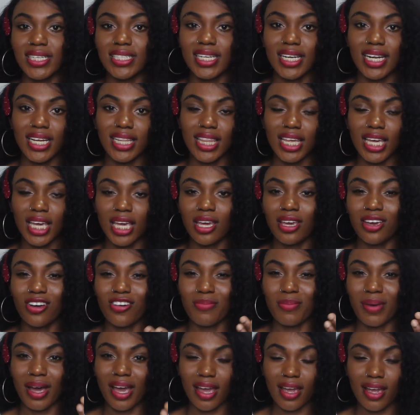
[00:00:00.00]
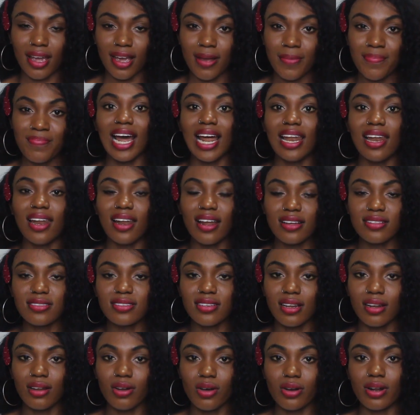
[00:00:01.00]
I started taking care of my hair. I
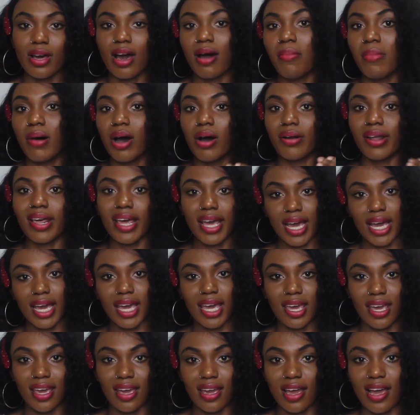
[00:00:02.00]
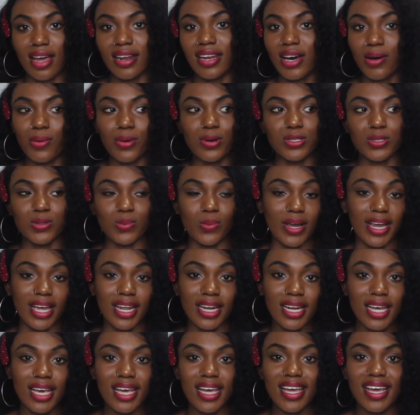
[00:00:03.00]
learned a lot about hair care, and that was
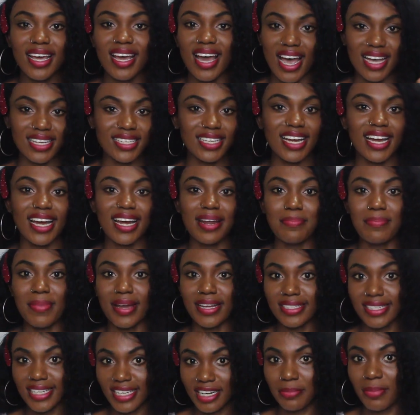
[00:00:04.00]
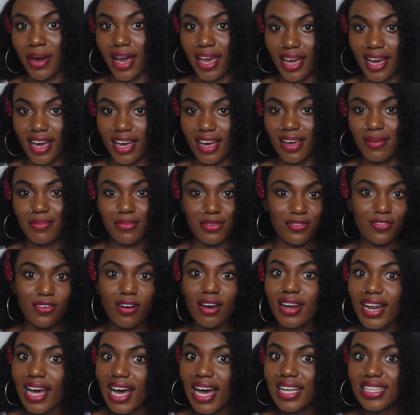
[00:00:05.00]
when I started maintaining my hair.
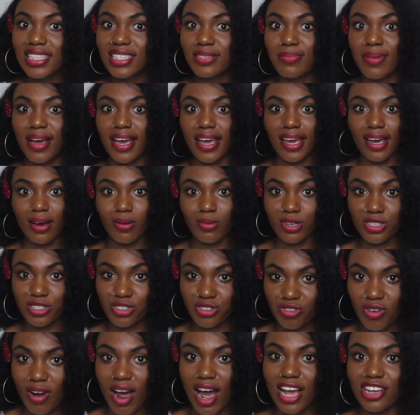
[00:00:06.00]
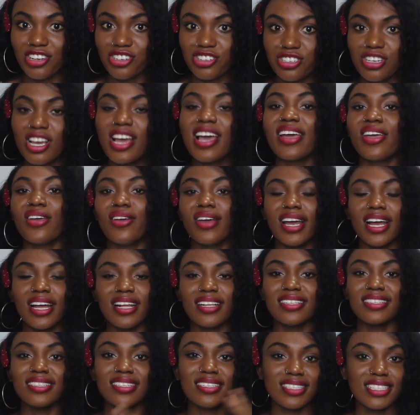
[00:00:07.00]
Before that, my hair was trash. You
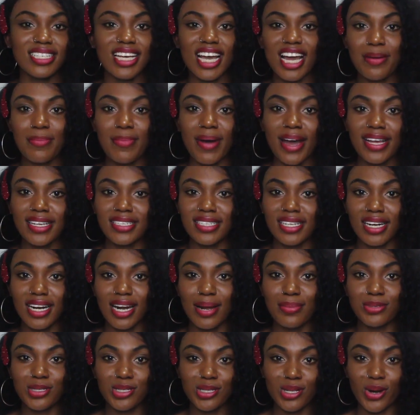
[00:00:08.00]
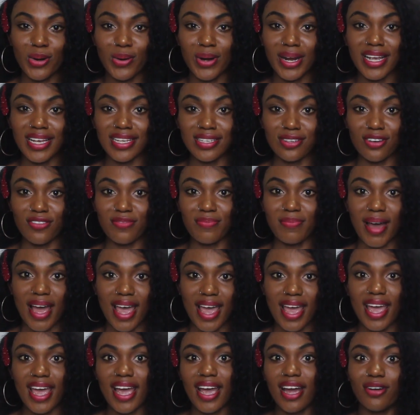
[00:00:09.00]
can check my Instagram stories of
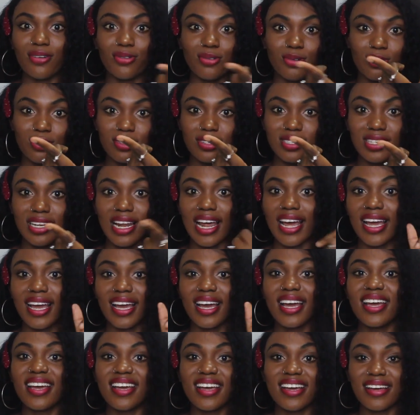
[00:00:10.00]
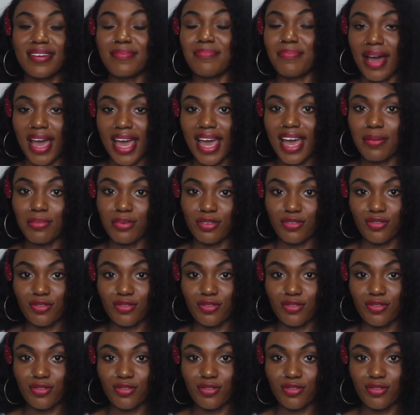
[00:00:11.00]
my hair growth, like my hair